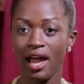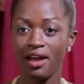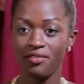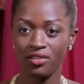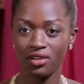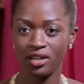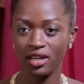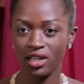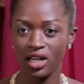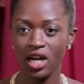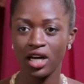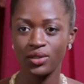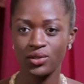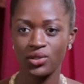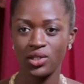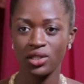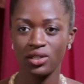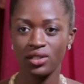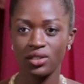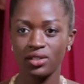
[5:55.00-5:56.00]
African
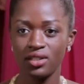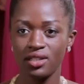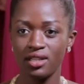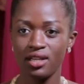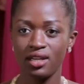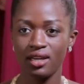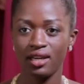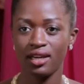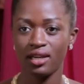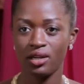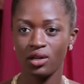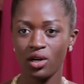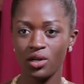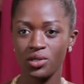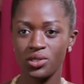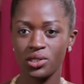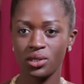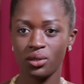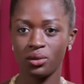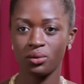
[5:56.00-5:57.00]
culture, and
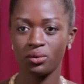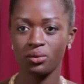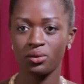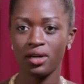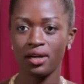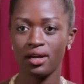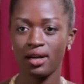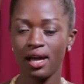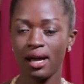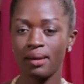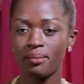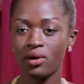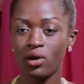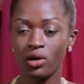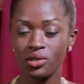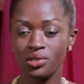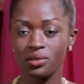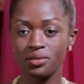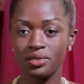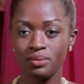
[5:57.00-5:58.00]
also I'm
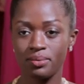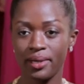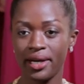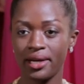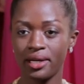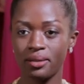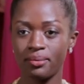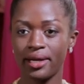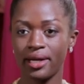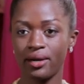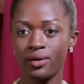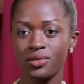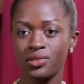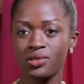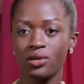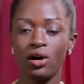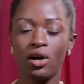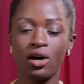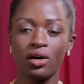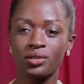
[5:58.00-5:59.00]
also inspired by
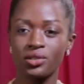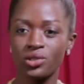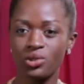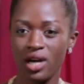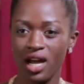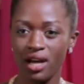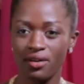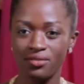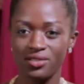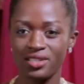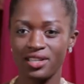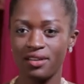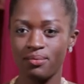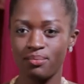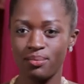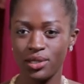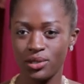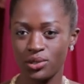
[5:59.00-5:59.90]
also all the travels I've